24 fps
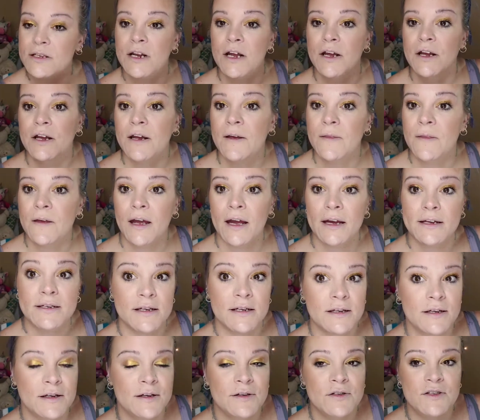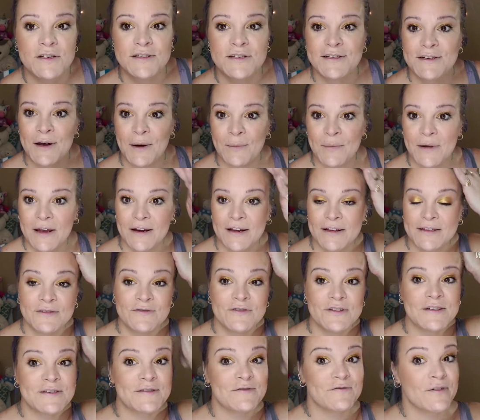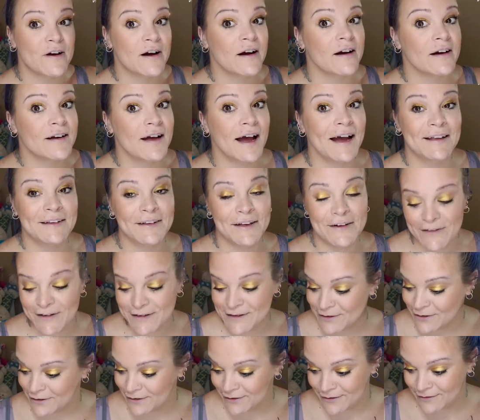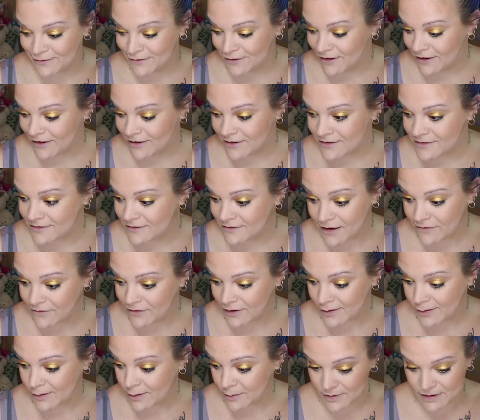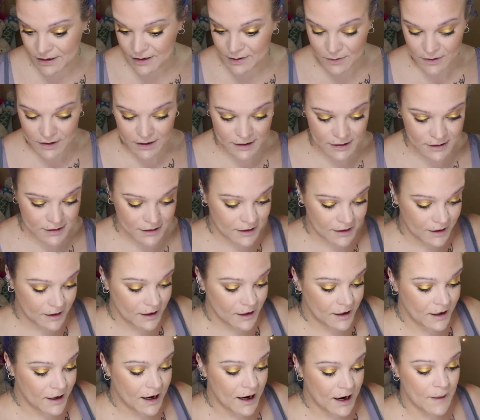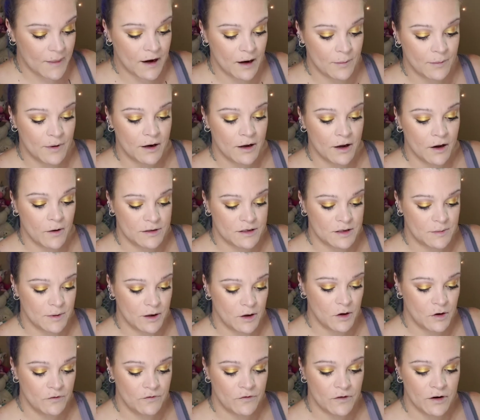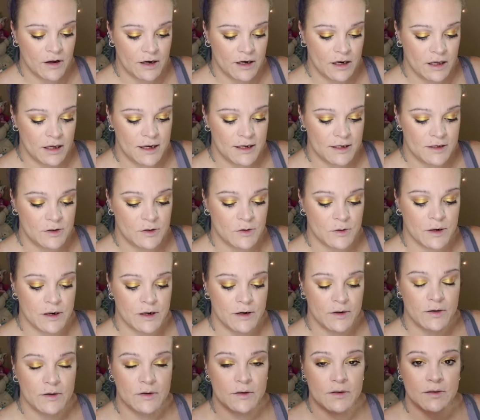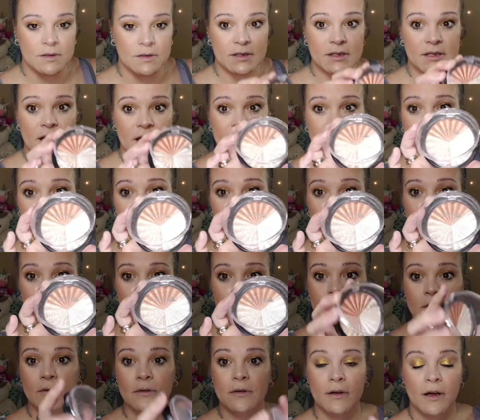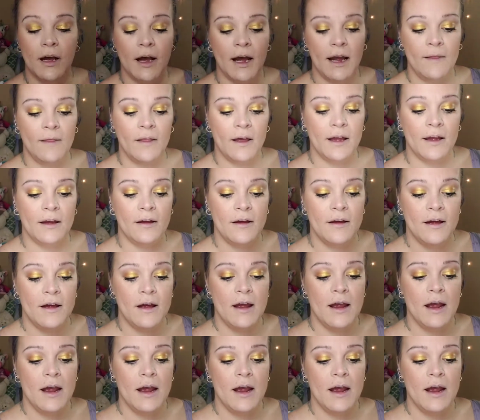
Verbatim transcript: So now you get the idea. Just, I mean, it's just very, I love this look, you guys. Love it, I'm obsessed with it. And then I'm gonna go into my Ofra and Nikkie Tutorials Everglow highlight.